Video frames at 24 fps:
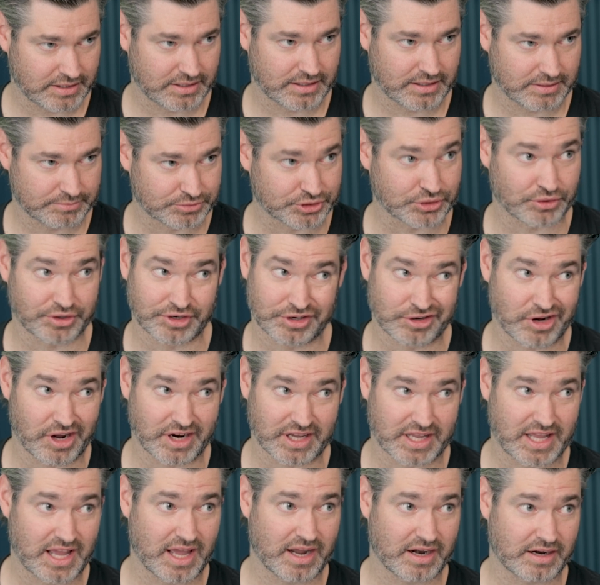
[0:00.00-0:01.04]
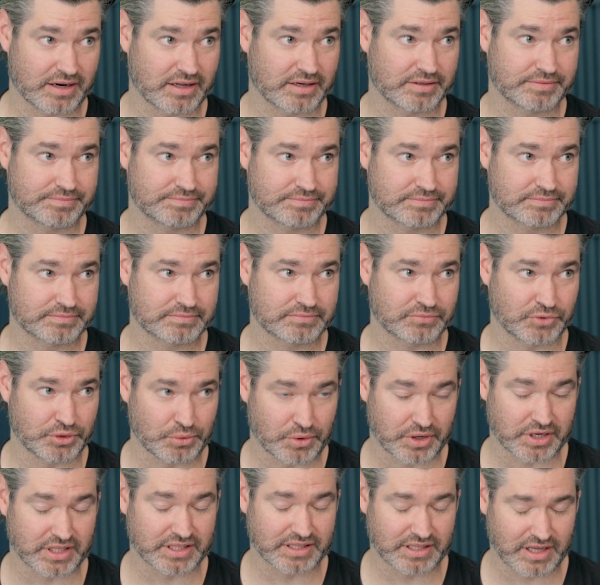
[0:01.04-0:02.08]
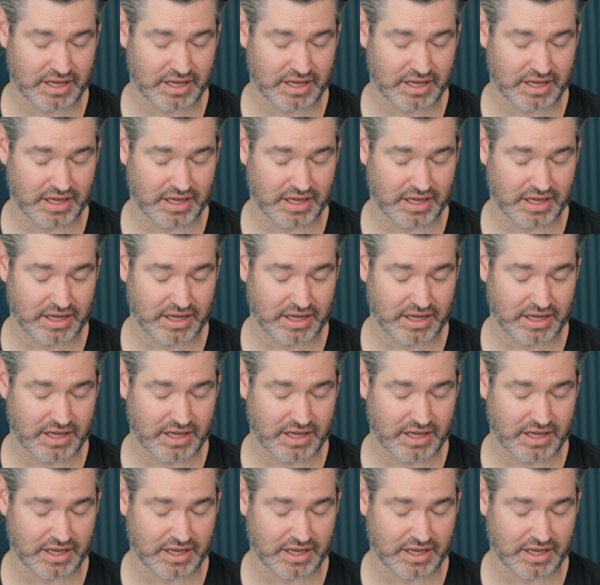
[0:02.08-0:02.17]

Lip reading: I'm sorry, you're not a candidate. We want to